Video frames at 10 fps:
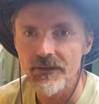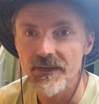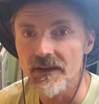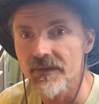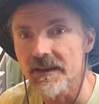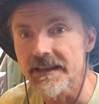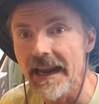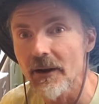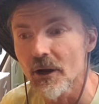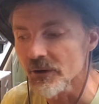see if the
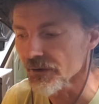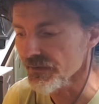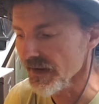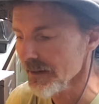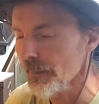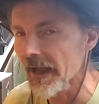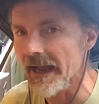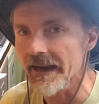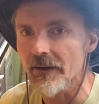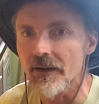date on your seed
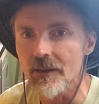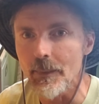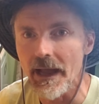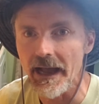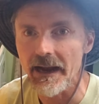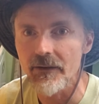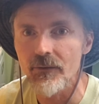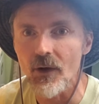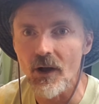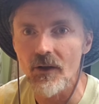packet on the back
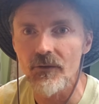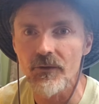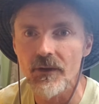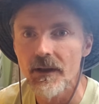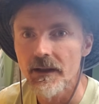falls,